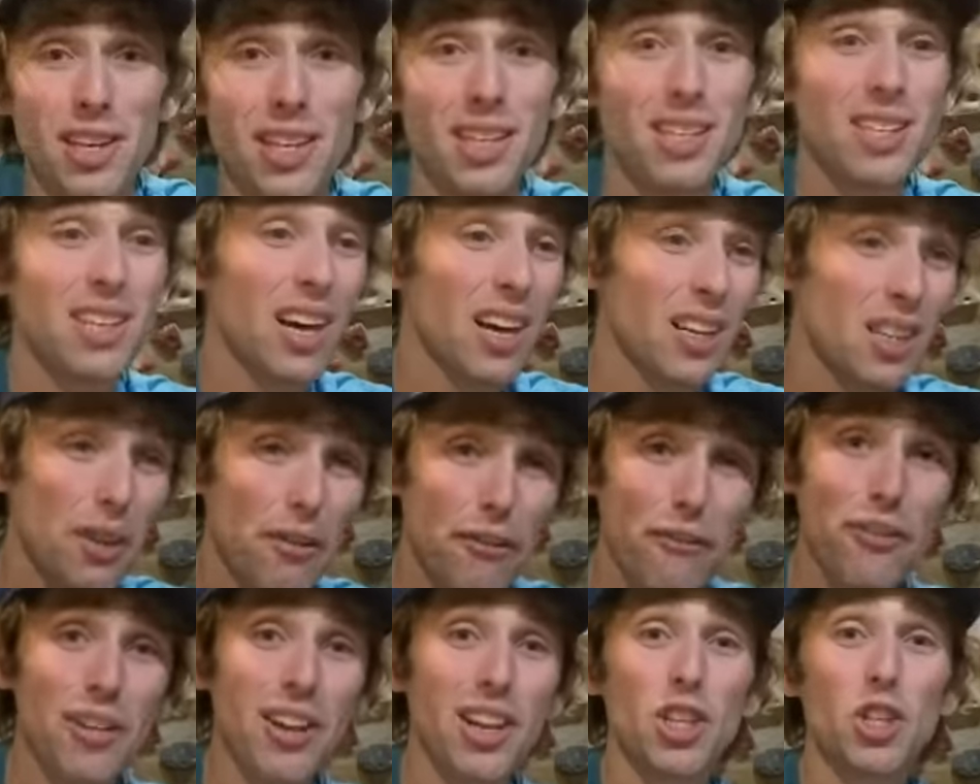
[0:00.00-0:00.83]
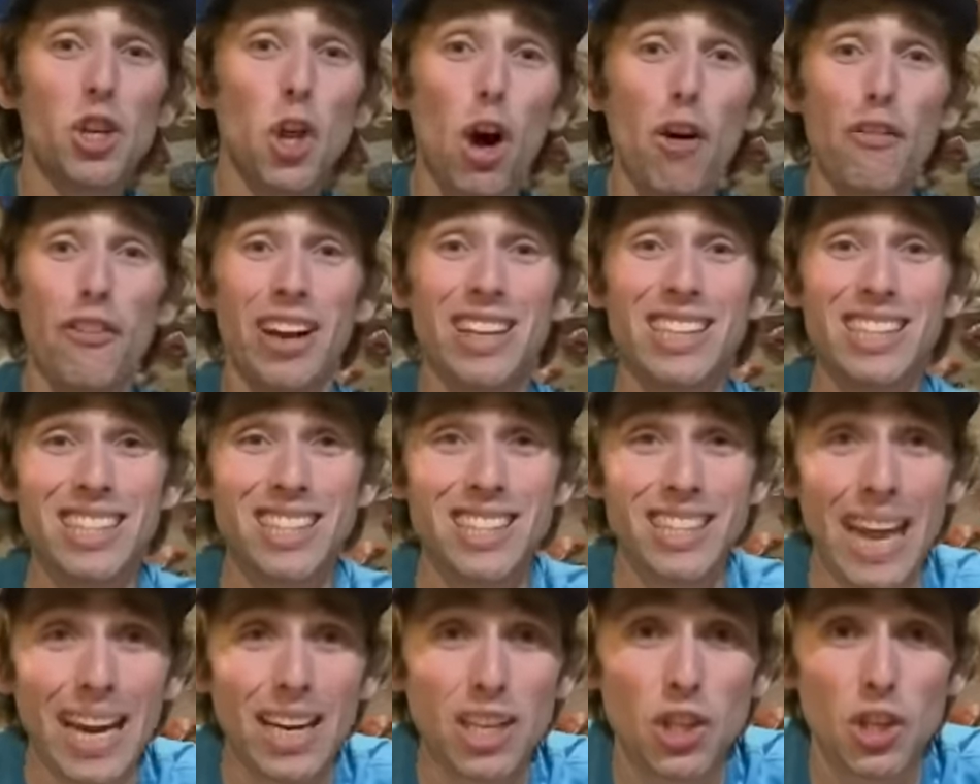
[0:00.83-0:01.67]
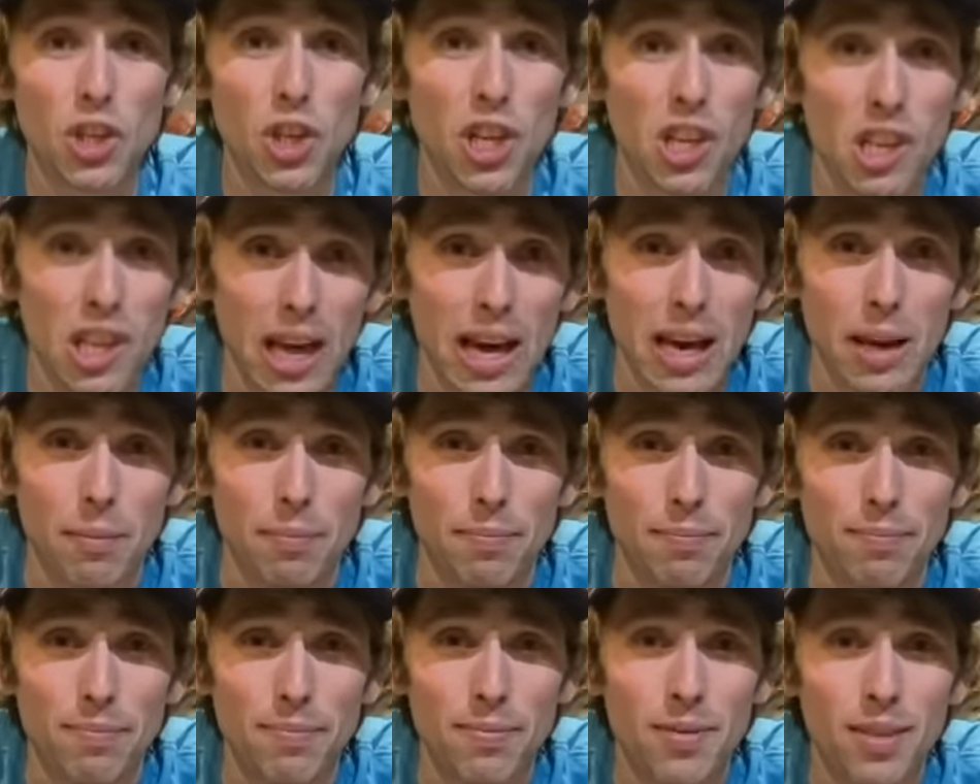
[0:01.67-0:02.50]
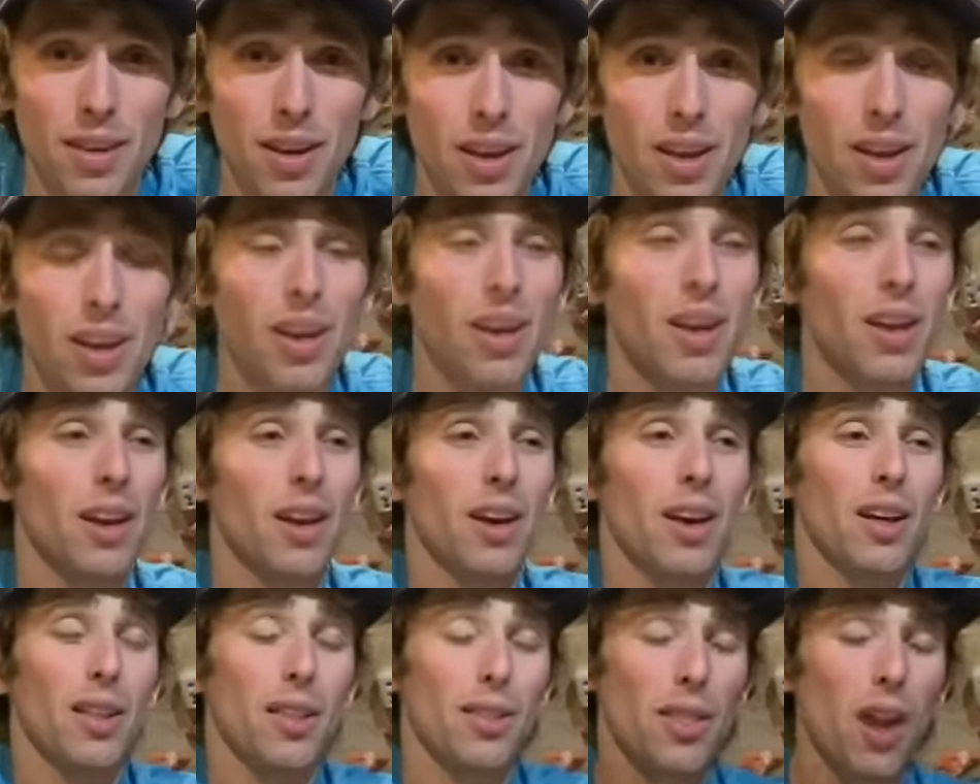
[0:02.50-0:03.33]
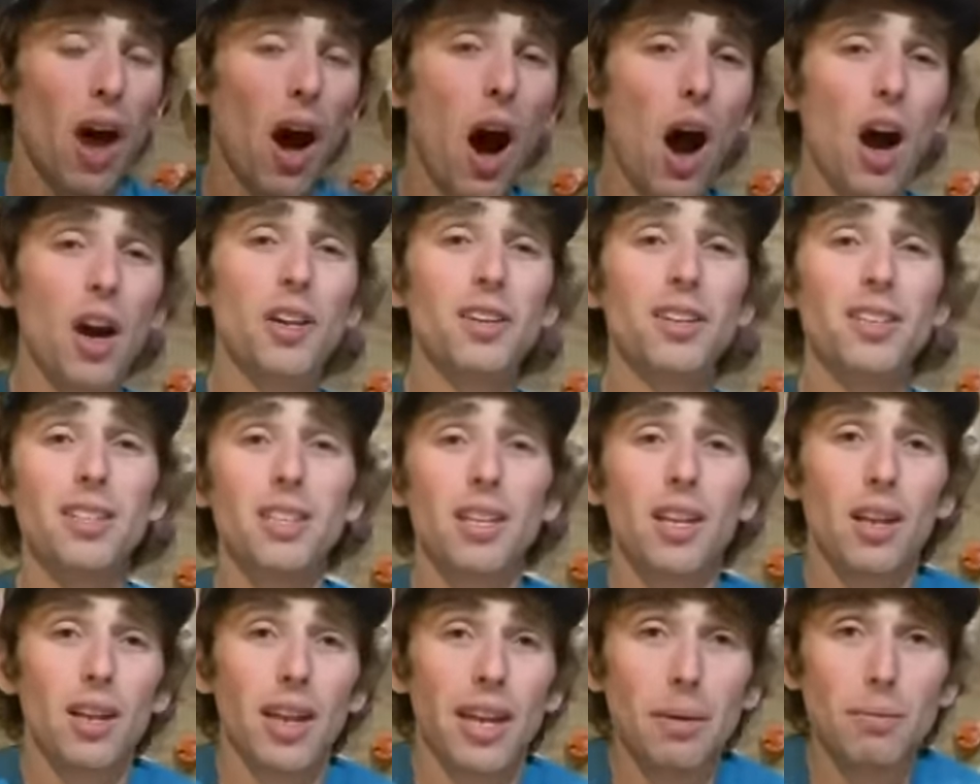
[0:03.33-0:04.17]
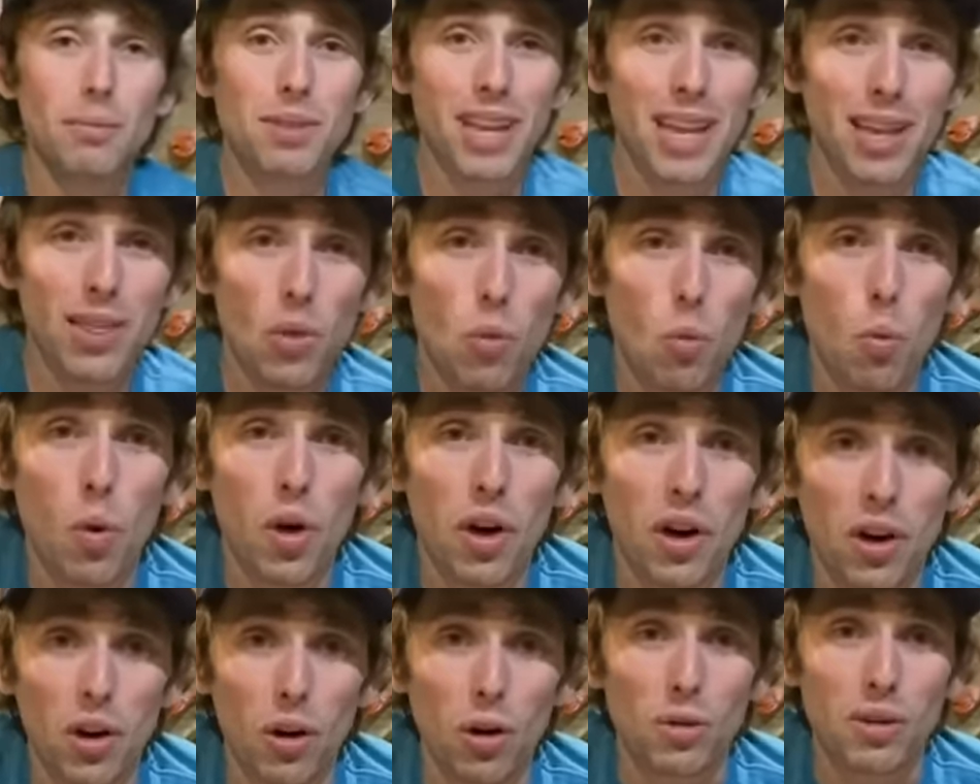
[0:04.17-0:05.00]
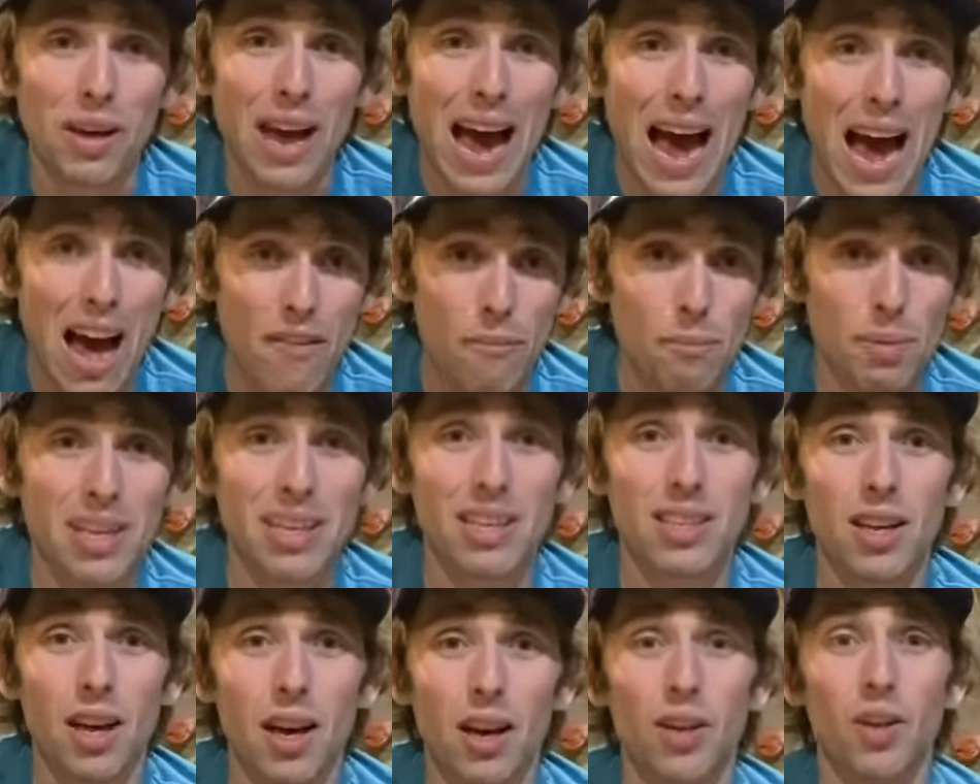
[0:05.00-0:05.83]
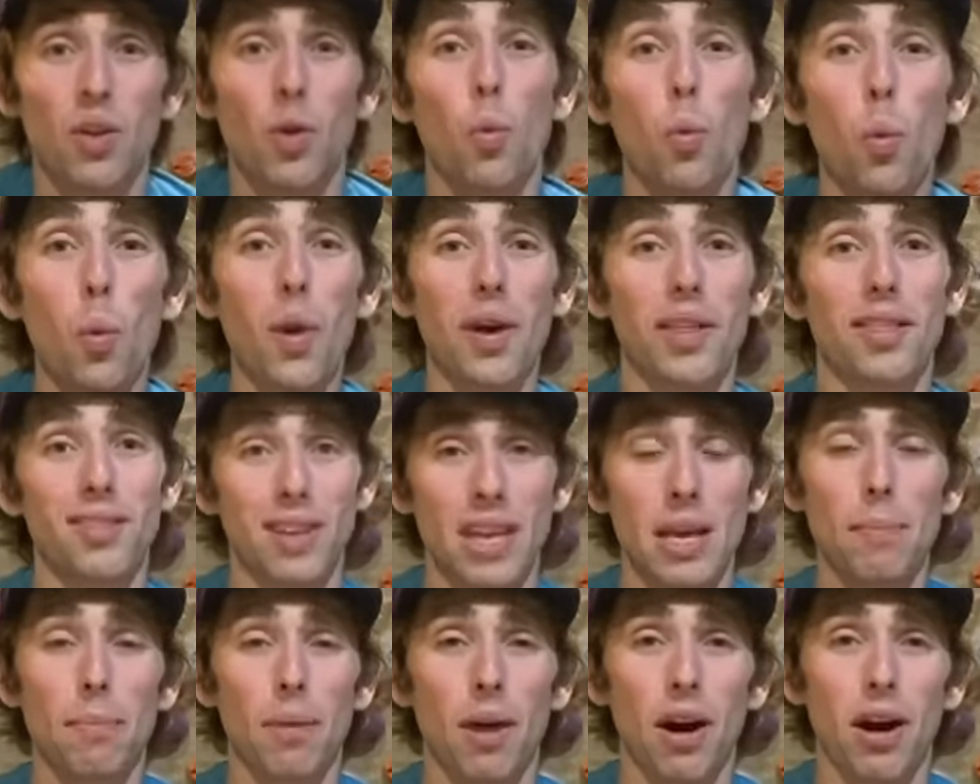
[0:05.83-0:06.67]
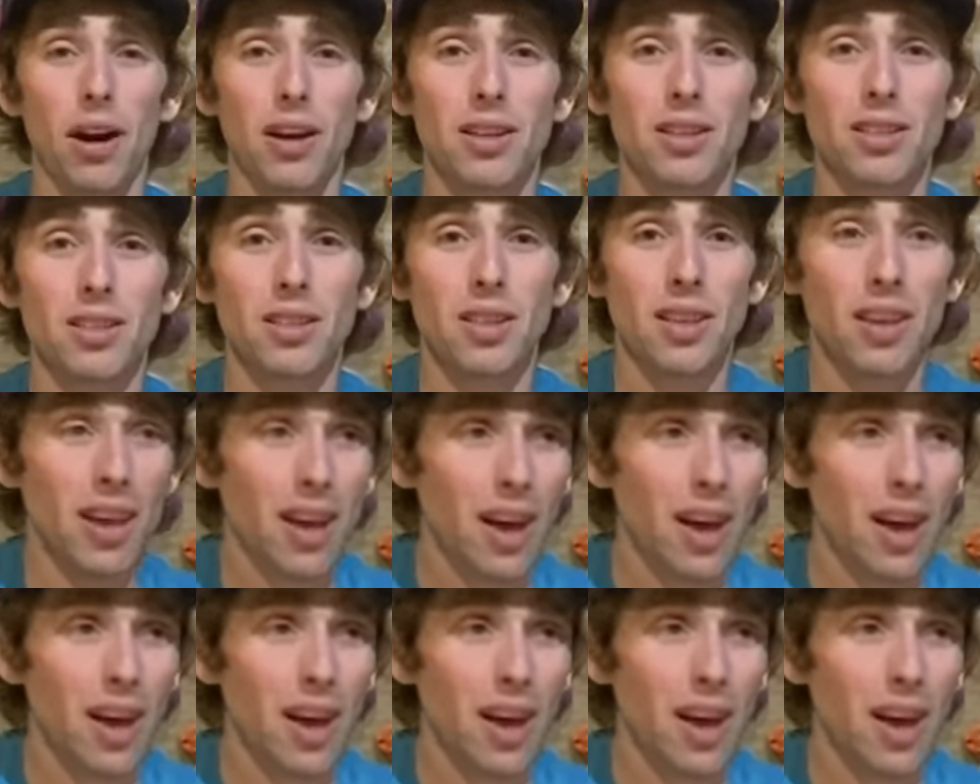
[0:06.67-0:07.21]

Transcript: needed to finish off and send your climb. The hardest climbs in the world have been done with knee bars.